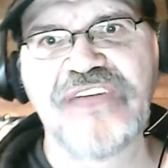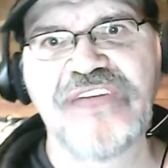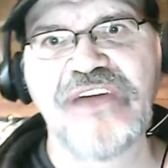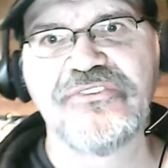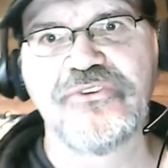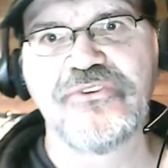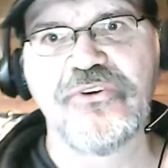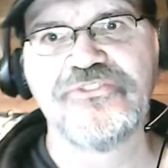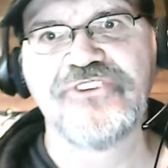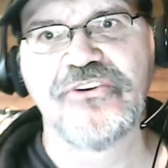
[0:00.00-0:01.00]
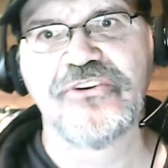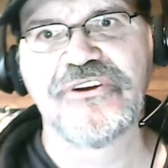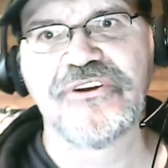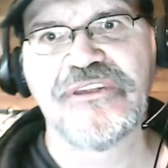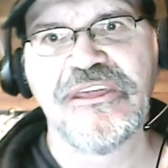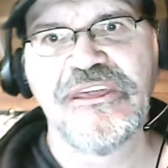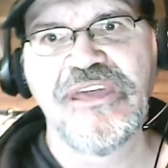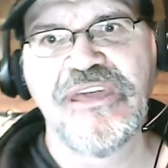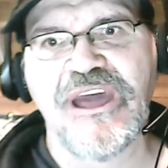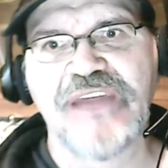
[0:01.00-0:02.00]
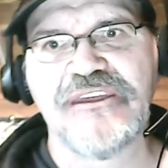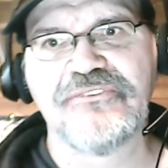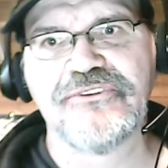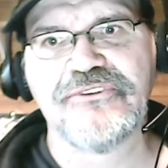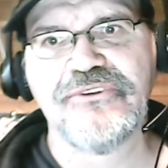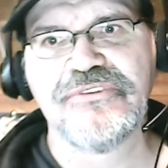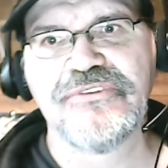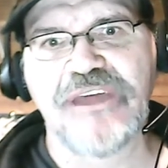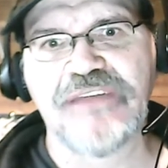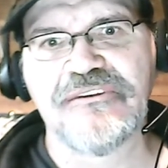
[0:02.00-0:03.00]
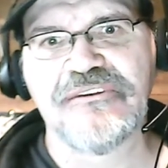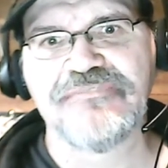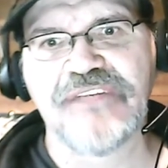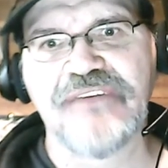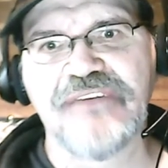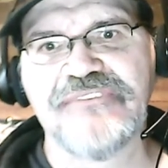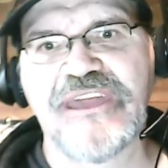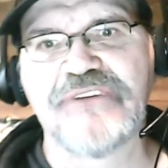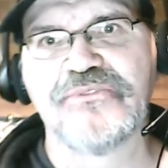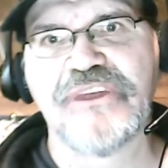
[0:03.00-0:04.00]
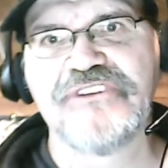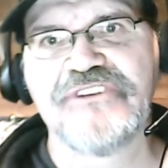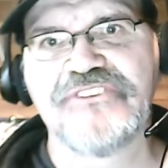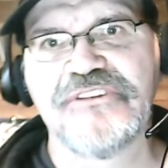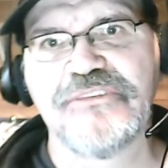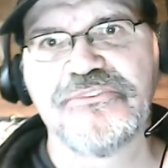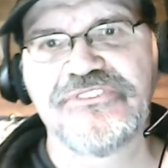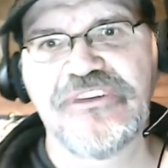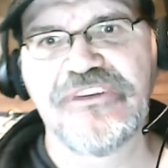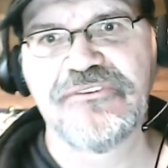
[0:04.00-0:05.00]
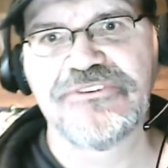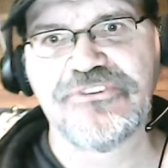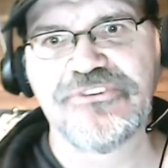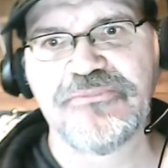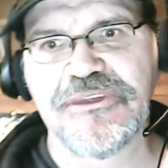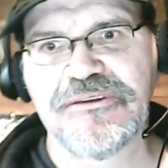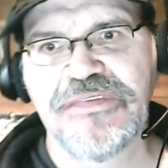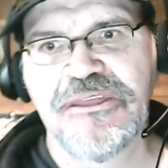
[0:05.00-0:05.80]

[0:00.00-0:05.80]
to have their own children. I never knew the kind of love and adoration that was given to me.